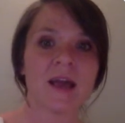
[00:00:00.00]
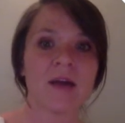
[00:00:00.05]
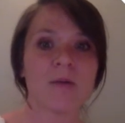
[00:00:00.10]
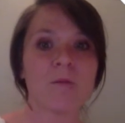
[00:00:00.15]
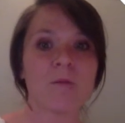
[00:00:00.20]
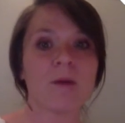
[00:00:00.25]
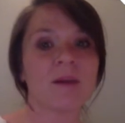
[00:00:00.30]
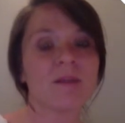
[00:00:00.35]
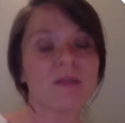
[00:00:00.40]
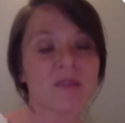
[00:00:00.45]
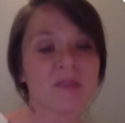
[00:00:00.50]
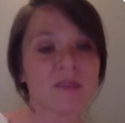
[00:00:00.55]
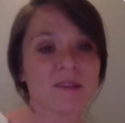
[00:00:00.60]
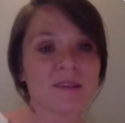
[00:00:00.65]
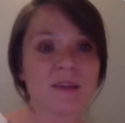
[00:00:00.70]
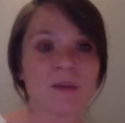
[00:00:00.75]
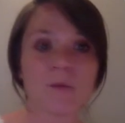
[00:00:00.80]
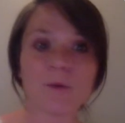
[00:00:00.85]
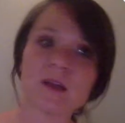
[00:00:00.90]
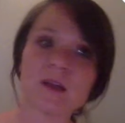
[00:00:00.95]
One of the things
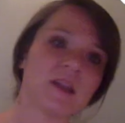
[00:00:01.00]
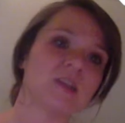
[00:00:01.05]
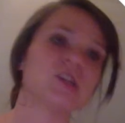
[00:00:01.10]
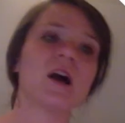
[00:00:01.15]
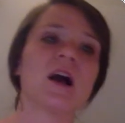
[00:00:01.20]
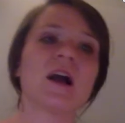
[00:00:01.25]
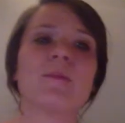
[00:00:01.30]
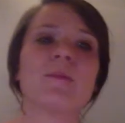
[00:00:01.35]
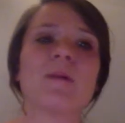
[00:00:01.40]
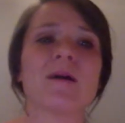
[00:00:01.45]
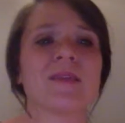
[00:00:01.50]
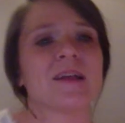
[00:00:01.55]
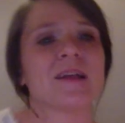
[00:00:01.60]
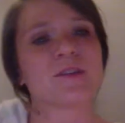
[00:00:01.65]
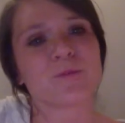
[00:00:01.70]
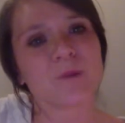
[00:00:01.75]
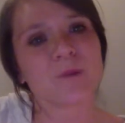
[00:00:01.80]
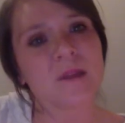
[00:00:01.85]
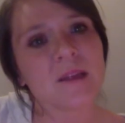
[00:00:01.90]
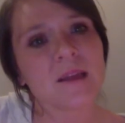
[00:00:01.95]
that we're going to talk about
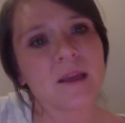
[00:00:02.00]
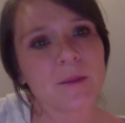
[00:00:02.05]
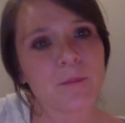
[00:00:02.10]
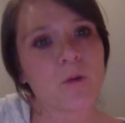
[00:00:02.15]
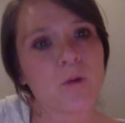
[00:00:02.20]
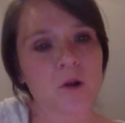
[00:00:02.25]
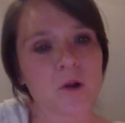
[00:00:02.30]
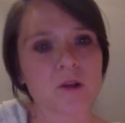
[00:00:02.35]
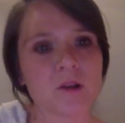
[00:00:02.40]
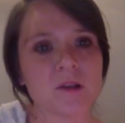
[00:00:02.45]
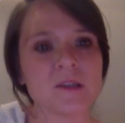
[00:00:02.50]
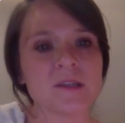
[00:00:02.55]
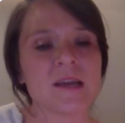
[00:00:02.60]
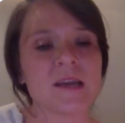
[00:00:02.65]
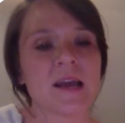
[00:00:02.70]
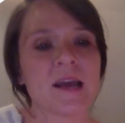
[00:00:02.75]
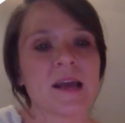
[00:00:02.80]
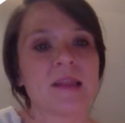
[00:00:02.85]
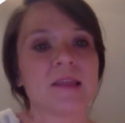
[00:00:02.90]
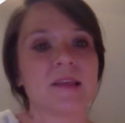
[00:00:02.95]
that's really important
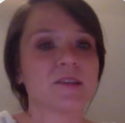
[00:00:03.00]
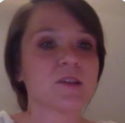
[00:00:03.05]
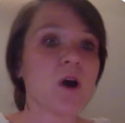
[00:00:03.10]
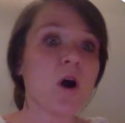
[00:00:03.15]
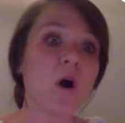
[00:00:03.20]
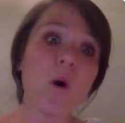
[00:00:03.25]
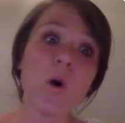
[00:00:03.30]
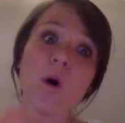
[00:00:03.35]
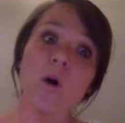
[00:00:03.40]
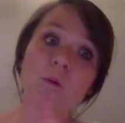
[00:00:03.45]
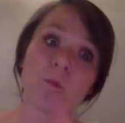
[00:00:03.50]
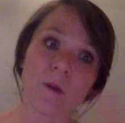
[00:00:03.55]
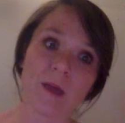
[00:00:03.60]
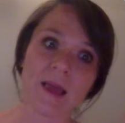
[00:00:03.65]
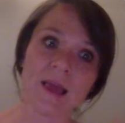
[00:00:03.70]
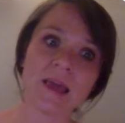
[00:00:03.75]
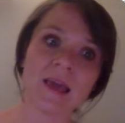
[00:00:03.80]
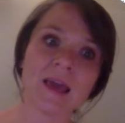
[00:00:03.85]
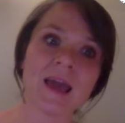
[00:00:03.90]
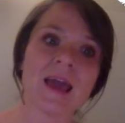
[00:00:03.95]
this whole
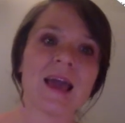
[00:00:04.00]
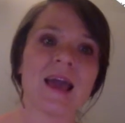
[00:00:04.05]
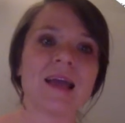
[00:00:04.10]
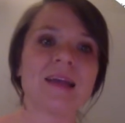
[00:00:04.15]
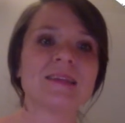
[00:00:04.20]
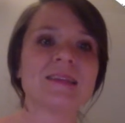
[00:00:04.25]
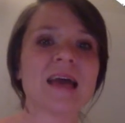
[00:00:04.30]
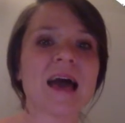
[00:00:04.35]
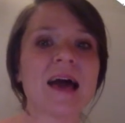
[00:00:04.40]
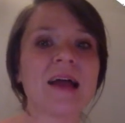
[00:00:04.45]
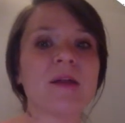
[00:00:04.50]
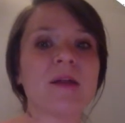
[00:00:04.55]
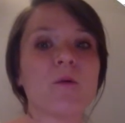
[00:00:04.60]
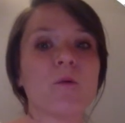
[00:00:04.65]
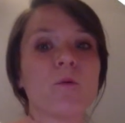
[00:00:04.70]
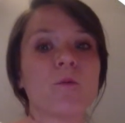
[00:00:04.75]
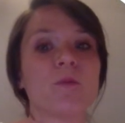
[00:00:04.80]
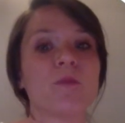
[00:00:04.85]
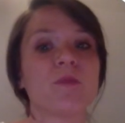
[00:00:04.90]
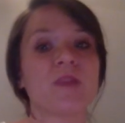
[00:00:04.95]
week is that
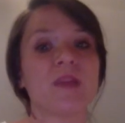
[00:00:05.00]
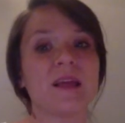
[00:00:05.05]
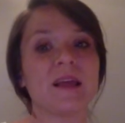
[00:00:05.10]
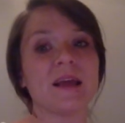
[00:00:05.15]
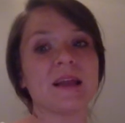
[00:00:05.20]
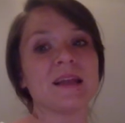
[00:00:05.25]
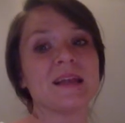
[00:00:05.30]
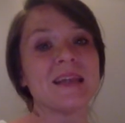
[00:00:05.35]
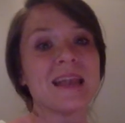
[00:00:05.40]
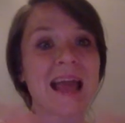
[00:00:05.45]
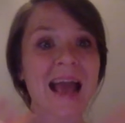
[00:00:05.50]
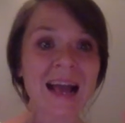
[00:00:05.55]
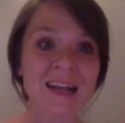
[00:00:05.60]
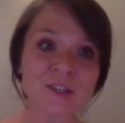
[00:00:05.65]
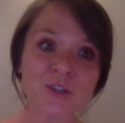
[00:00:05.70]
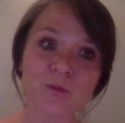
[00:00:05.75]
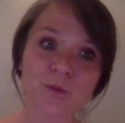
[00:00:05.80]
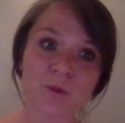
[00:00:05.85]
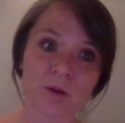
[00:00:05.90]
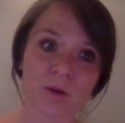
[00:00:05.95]
the
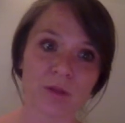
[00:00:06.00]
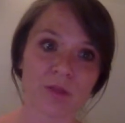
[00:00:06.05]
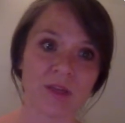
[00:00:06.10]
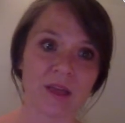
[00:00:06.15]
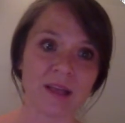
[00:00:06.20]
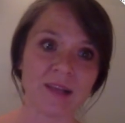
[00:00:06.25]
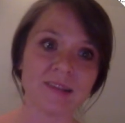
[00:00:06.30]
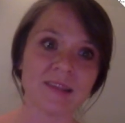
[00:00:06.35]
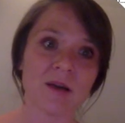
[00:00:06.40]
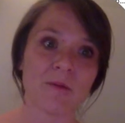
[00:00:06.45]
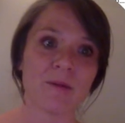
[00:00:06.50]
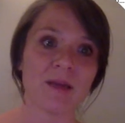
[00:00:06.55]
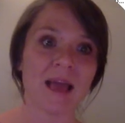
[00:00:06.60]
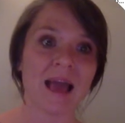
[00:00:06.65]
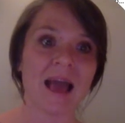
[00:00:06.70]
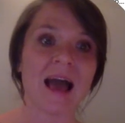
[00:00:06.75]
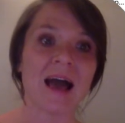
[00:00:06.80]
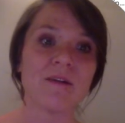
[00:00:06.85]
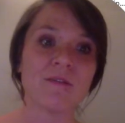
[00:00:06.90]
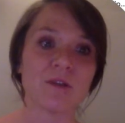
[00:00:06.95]
natural things that we
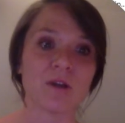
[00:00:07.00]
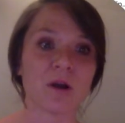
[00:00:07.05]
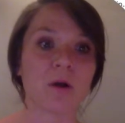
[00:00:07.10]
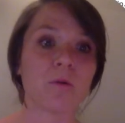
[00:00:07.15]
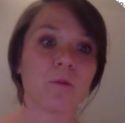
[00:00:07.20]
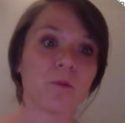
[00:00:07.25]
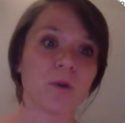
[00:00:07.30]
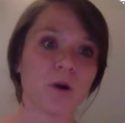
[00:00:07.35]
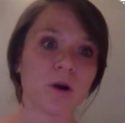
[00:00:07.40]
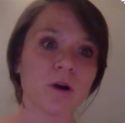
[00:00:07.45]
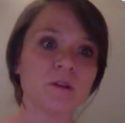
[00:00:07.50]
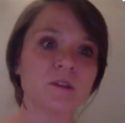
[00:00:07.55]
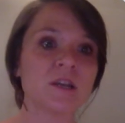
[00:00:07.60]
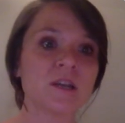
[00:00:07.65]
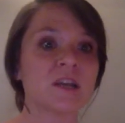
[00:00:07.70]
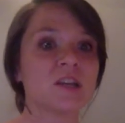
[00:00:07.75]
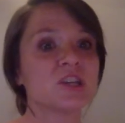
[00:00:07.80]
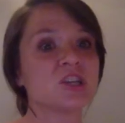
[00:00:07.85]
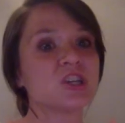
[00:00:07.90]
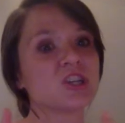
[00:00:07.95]
have in our world
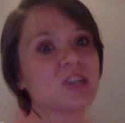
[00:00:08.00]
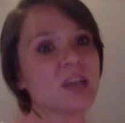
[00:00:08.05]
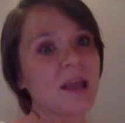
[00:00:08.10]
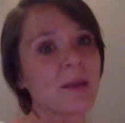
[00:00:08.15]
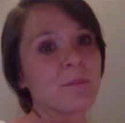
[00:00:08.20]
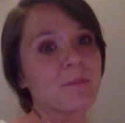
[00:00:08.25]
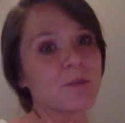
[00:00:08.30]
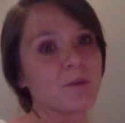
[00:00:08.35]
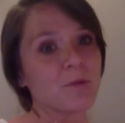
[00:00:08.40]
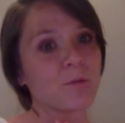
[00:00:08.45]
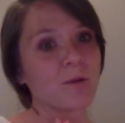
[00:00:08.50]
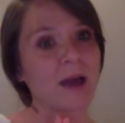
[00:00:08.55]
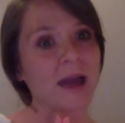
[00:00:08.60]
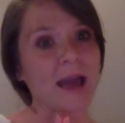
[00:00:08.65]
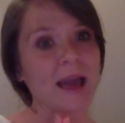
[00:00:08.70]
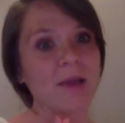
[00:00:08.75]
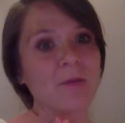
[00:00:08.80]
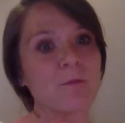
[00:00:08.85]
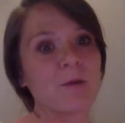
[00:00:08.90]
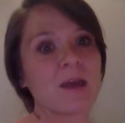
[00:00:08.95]
shape the
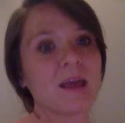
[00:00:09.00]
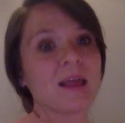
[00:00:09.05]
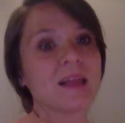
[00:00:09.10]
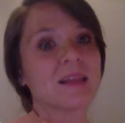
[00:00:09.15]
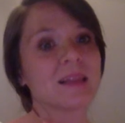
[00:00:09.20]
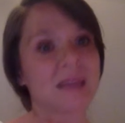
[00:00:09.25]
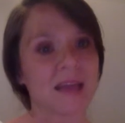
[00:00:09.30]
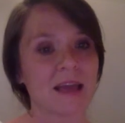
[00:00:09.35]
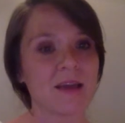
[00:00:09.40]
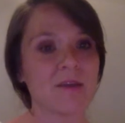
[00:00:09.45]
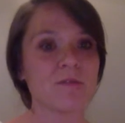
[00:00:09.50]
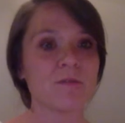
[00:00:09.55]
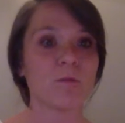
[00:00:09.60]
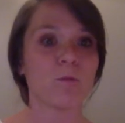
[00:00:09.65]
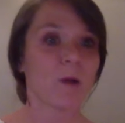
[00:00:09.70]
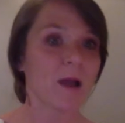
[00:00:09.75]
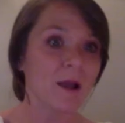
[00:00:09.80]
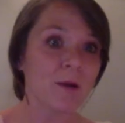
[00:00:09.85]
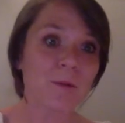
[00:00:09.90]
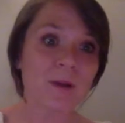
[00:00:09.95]
way we live
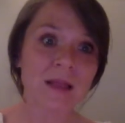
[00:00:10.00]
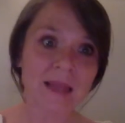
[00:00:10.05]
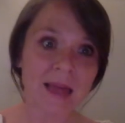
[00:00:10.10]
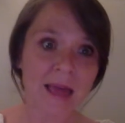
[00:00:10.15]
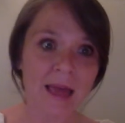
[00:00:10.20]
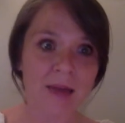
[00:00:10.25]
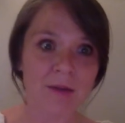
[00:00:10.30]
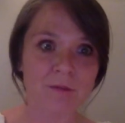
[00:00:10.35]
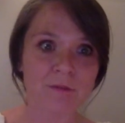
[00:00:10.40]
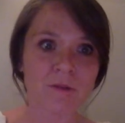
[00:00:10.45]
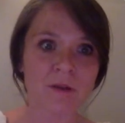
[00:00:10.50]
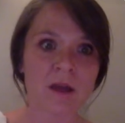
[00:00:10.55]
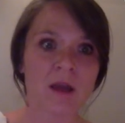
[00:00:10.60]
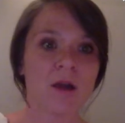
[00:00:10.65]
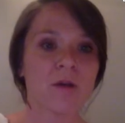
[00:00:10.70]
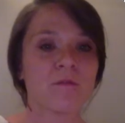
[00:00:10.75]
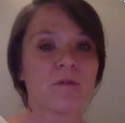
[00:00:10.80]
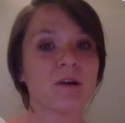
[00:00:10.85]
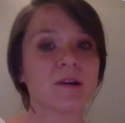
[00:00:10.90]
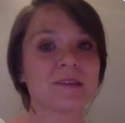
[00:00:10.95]
where we live.
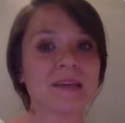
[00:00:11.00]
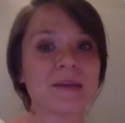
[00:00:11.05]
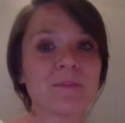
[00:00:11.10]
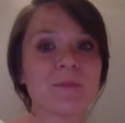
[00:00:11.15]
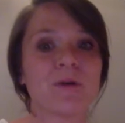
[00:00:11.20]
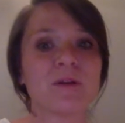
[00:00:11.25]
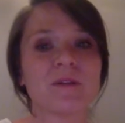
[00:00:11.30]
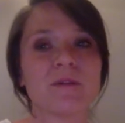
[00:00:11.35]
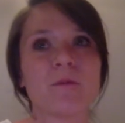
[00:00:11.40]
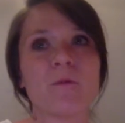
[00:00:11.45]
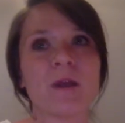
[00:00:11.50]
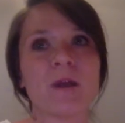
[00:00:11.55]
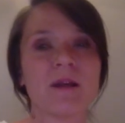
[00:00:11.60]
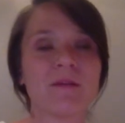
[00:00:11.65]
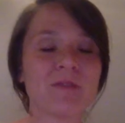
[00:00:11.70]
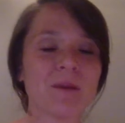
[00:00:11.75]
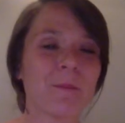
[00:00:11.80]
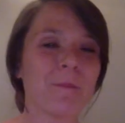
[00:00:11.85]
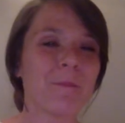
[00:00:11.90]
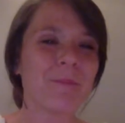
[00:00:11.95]
For example, one
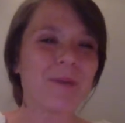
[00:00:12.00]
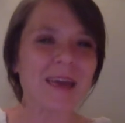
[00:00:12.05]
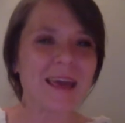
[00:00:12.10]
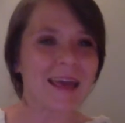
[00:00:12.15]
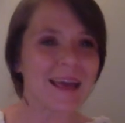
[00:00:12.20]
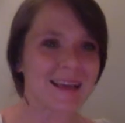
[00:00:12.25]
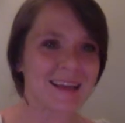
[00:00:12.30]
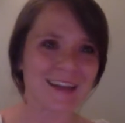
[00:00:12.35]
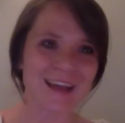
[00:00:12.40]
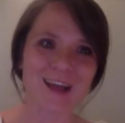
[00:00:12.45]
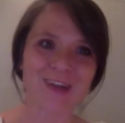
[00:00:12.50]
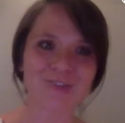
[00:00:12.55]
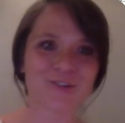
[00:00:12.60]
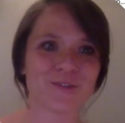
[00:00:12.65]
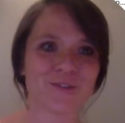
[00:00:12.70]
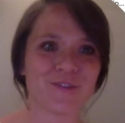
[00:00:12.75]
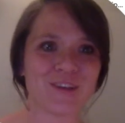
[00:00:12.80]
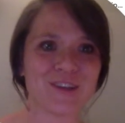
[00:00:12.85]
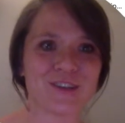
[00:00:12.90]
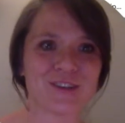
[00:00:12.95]
of the big
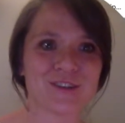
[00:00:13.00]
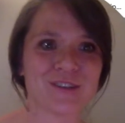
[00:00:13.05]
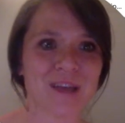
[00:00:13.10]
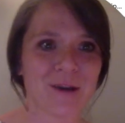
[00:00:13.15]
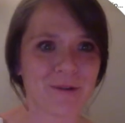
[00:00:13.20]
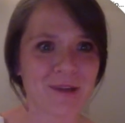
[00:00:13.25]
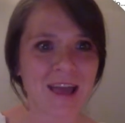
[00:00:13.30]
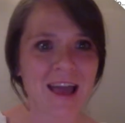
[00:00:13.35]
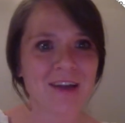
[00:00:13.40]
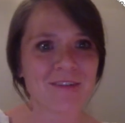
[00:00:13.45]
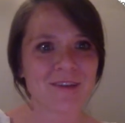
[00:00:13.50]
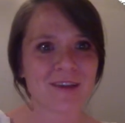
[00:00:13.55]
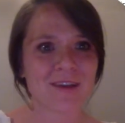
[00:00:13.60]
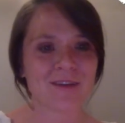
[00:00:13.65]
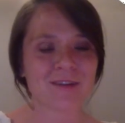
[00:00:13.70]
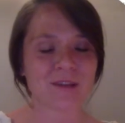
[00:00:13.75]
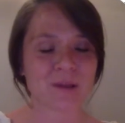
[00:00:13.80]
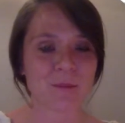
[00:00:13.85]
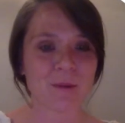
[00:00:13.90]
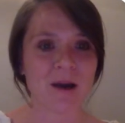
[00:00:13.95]
natural features that we have
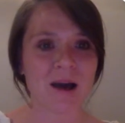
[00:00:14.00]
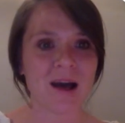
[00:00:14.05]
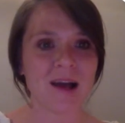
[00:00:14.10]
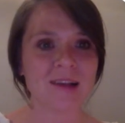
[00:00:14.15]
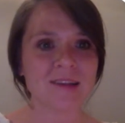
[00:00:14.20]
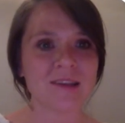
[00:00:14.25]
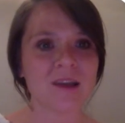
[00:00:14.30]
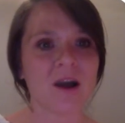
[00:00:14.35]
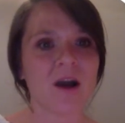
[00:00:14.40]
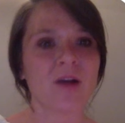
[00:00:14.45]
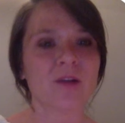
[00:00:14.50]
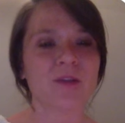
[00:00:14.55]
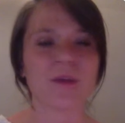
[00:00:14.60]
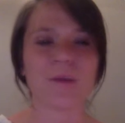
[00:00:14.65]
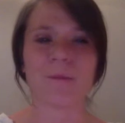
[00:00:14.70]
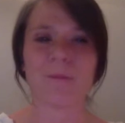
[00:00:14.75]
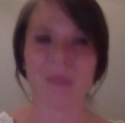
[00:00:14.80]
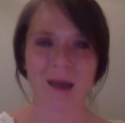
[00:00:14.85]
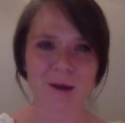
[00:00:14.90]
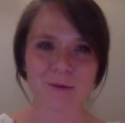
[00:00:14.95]
here in La Paz are
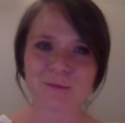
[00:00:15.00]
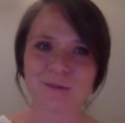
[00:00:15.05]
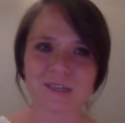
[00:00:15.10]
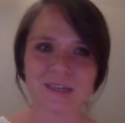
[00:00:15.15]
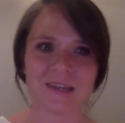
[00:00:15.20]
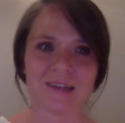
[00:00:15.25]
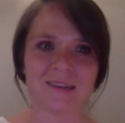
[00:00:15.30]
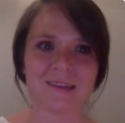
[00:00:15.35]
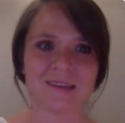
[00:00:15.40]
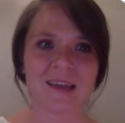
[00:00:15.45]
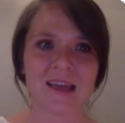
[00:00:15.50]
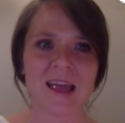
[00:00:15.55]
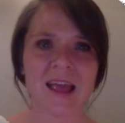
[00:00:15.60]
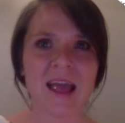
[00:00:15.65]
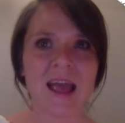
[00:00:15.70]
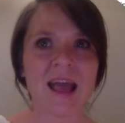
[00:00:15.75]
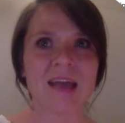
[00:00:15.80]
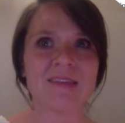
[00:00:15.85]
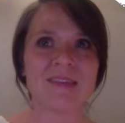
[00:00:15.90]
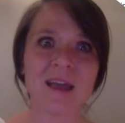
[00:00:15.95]
the mountains.
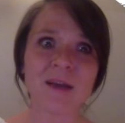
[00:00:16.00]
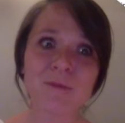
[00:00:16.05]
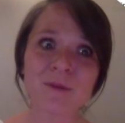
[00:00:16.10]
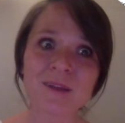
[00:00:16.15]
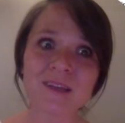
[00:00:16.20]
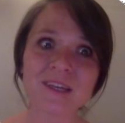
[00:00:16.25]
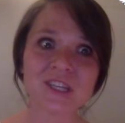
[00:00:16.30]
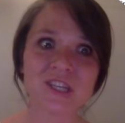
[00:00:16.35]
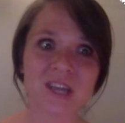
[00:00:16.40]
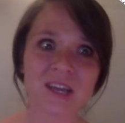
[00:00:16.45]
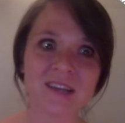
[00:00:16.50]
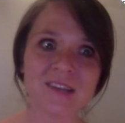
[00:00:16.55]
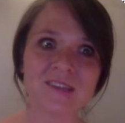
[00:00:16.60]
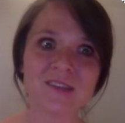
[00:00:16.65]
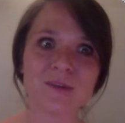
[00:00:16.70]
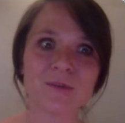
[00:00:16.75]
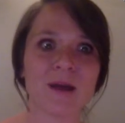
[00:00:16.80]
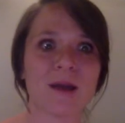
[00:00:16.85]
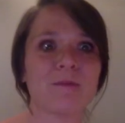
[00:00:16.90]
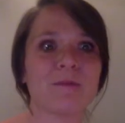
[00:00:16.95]
And they really change
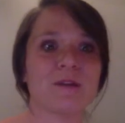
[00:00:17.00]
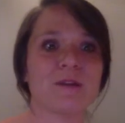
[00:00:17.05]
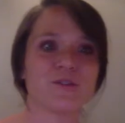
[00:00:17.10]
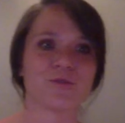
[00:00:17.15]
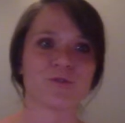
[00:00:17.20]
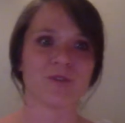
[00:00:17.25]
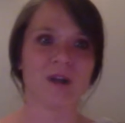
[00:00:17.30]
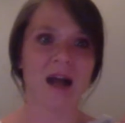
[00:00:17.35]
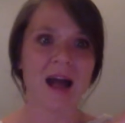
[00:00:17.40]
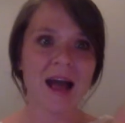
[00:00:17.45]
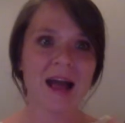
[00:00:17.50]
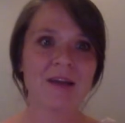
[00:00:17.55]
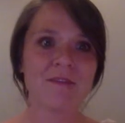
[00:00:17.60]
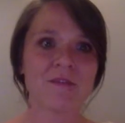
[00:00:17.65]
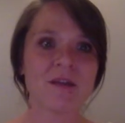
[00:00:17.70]
the way we drive